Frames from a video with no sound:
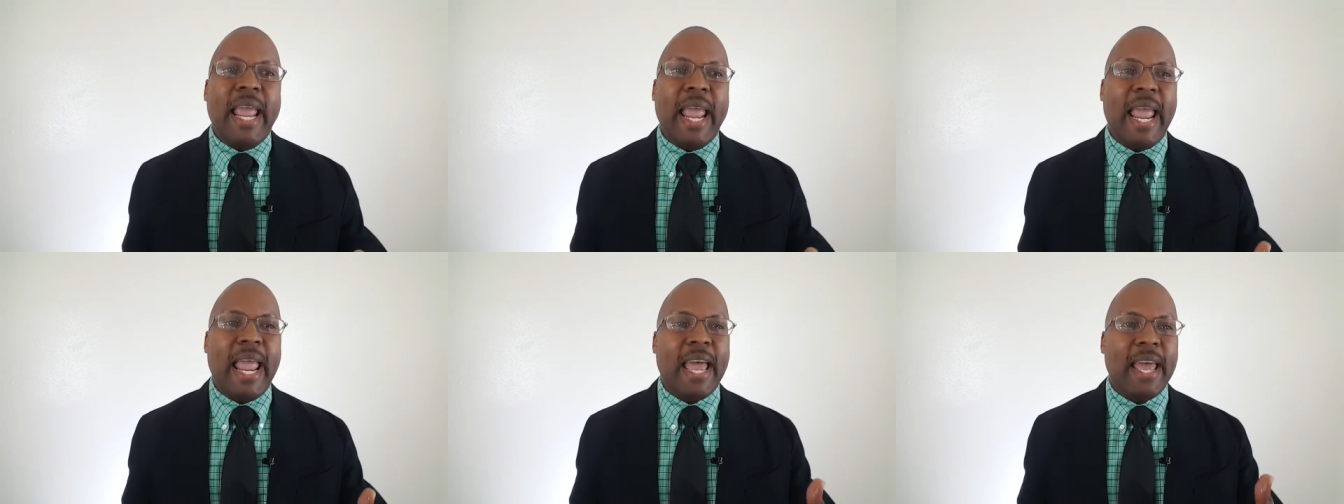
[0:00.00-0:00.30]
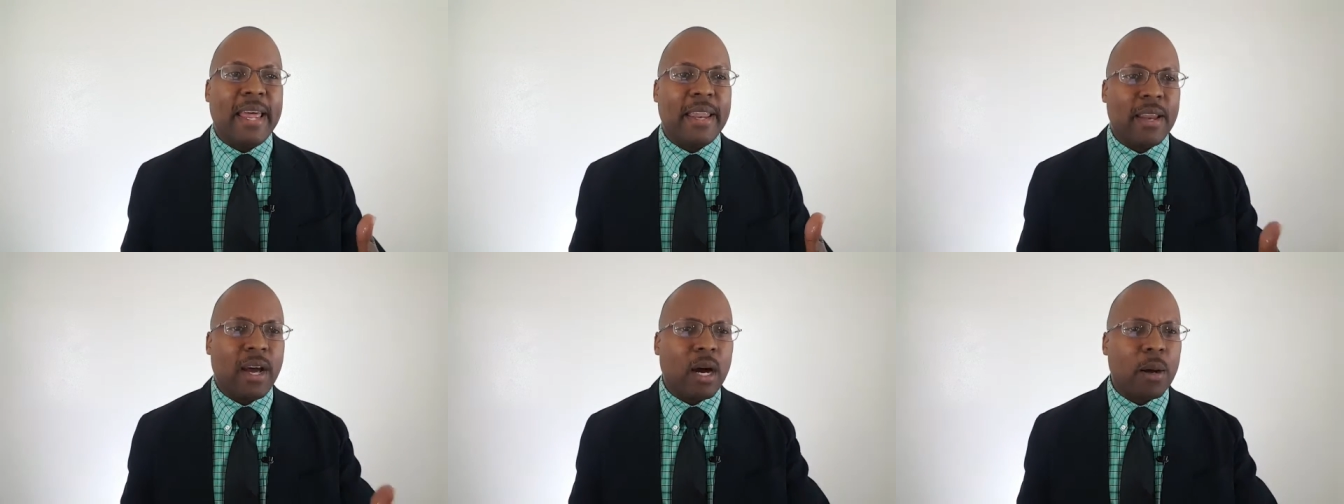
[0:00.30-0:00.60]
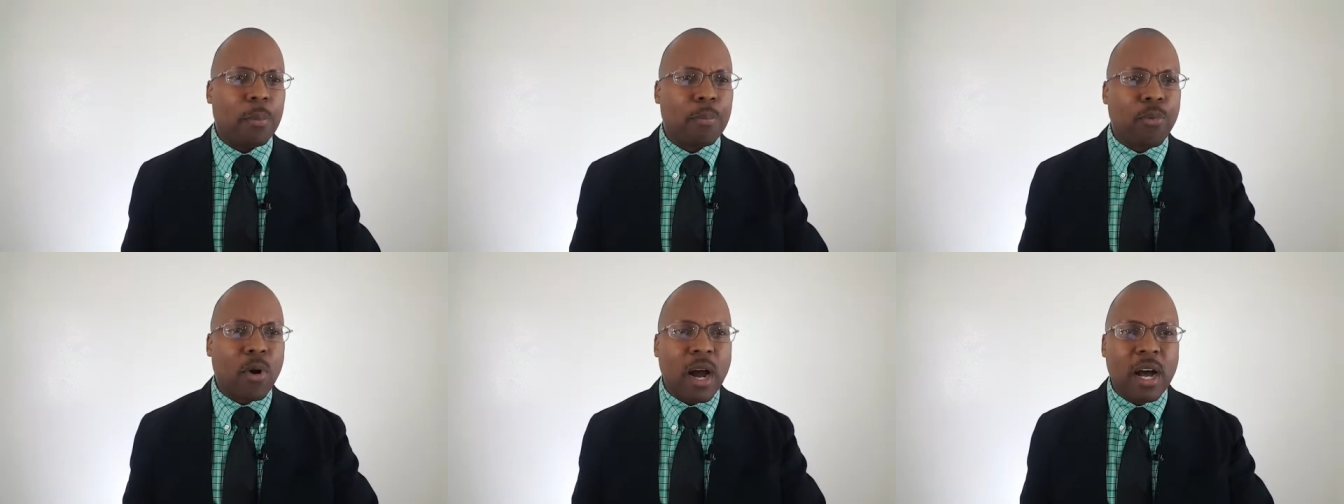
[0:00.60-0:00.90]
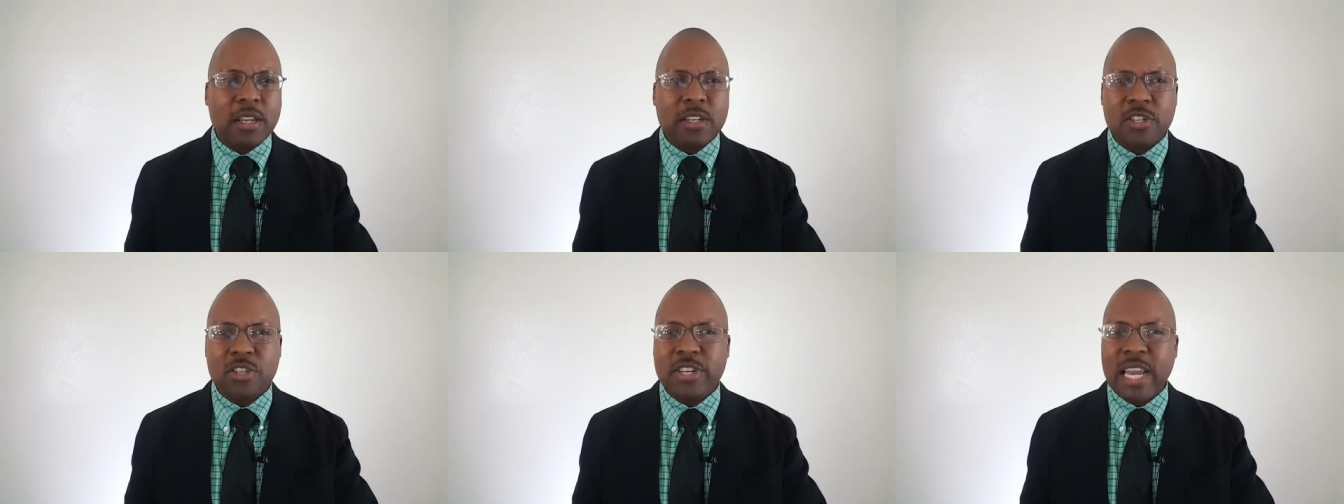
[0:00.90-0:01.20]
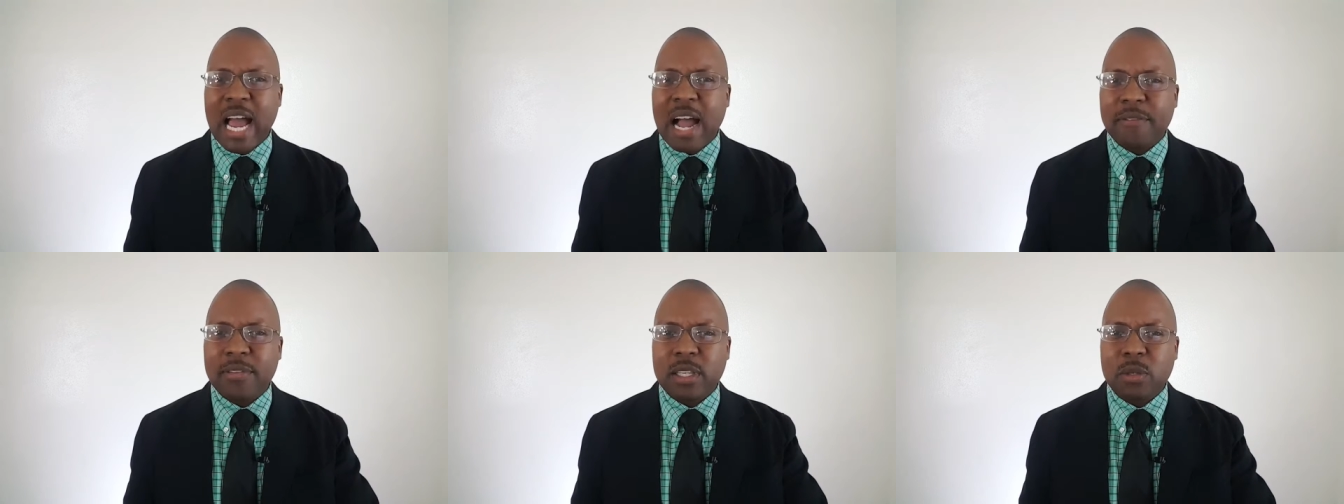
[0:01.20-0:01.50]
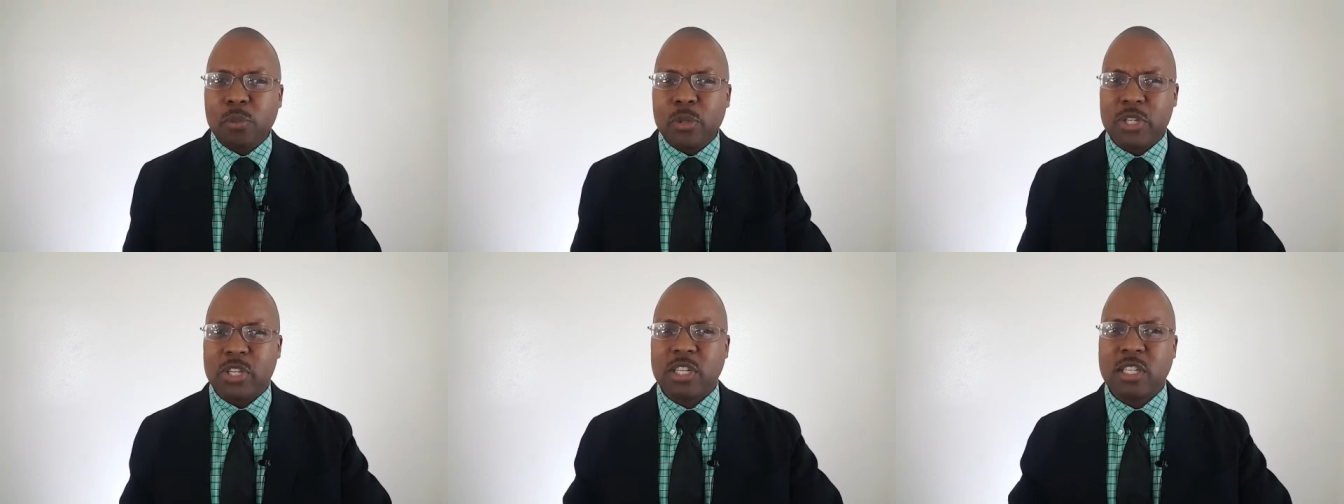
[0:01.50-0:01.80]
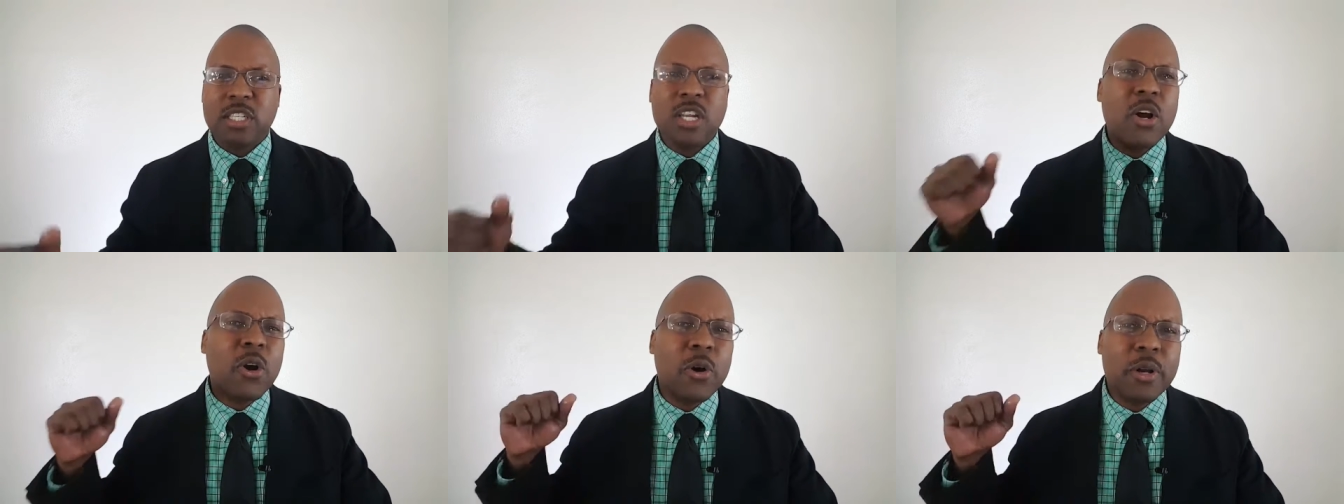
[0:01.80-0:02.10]
and a bronze javelin was
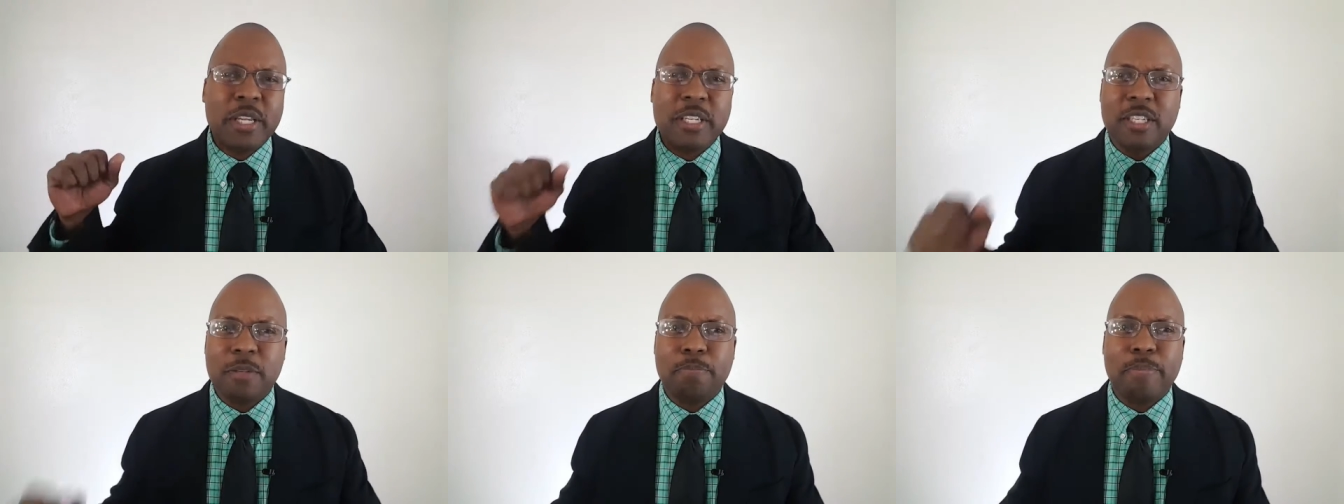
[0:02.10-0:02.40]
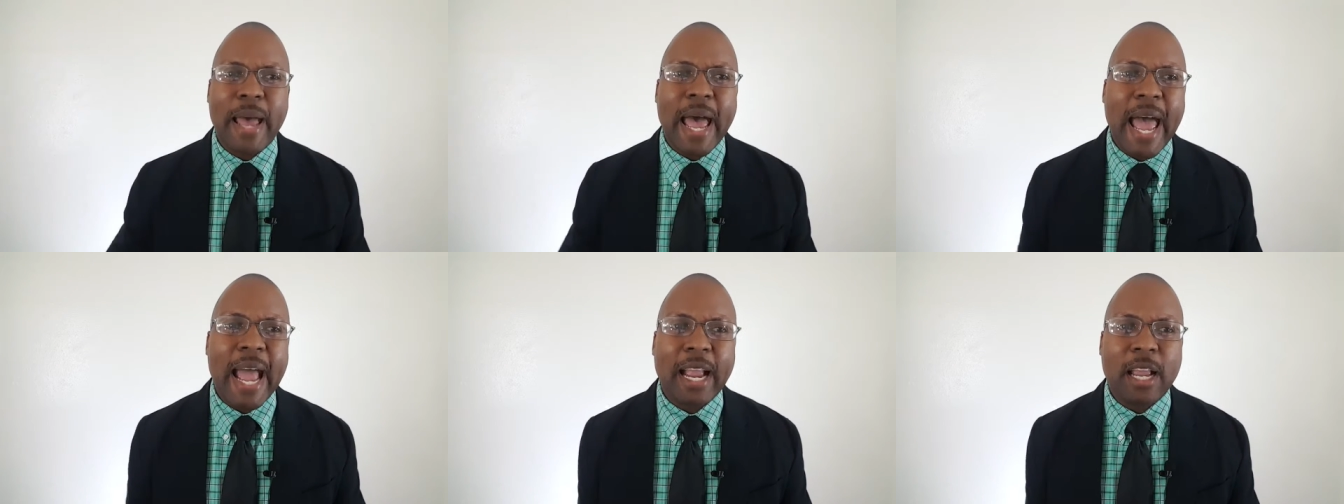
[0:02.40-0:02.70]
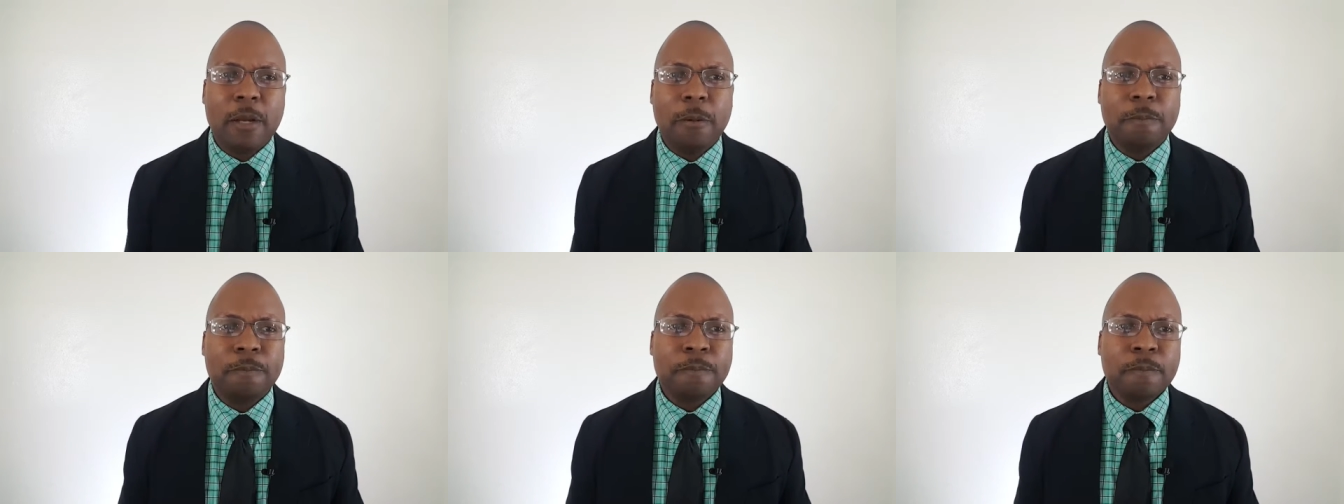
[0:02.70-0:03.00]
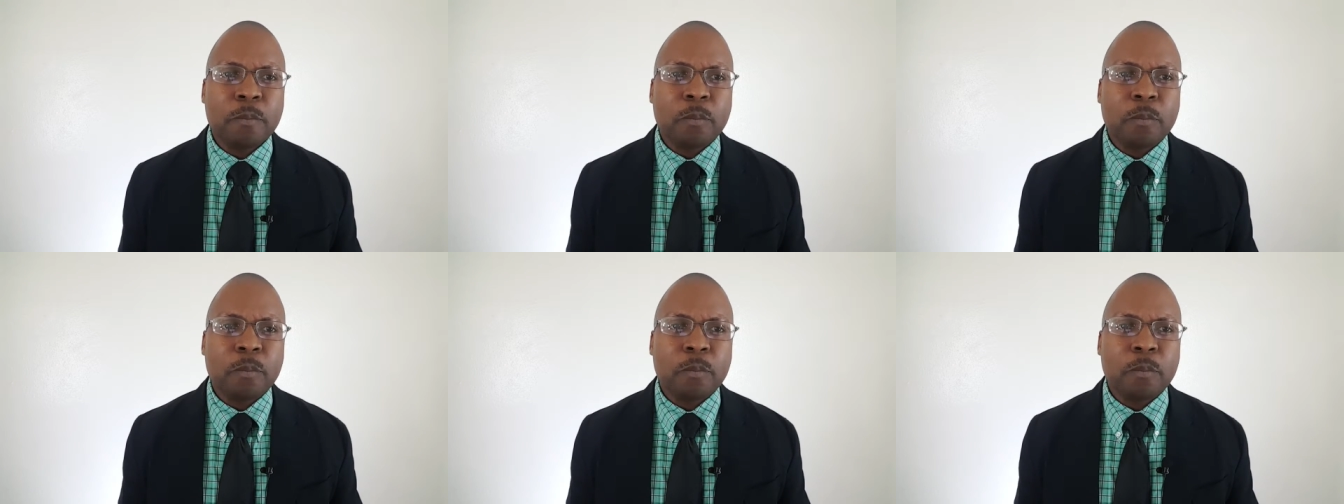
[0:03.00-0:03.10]
slung on his back.